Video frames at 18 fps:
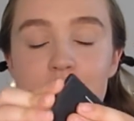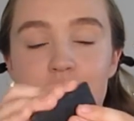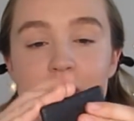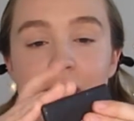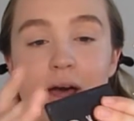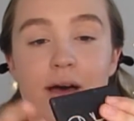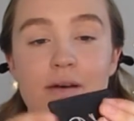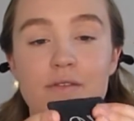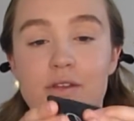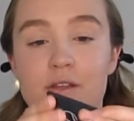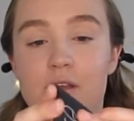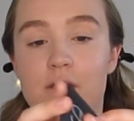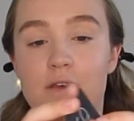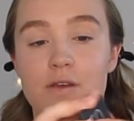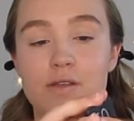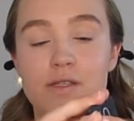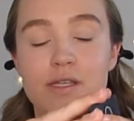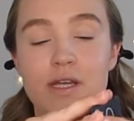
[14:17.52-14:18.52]
which I haven't
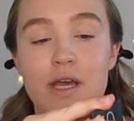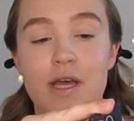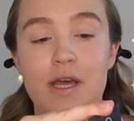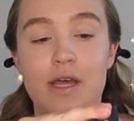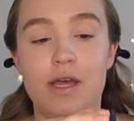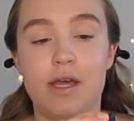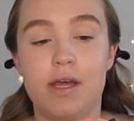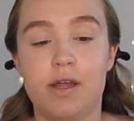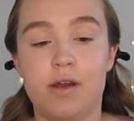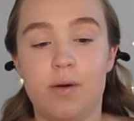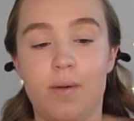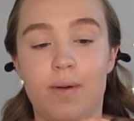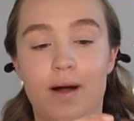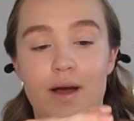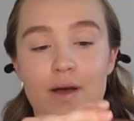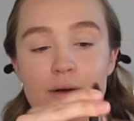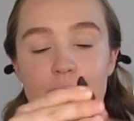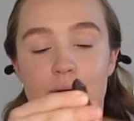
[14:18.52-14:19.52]
used in a
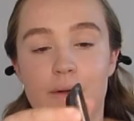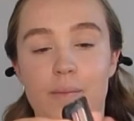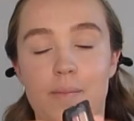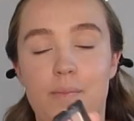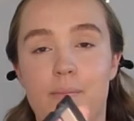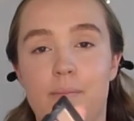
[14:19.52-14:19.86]
while,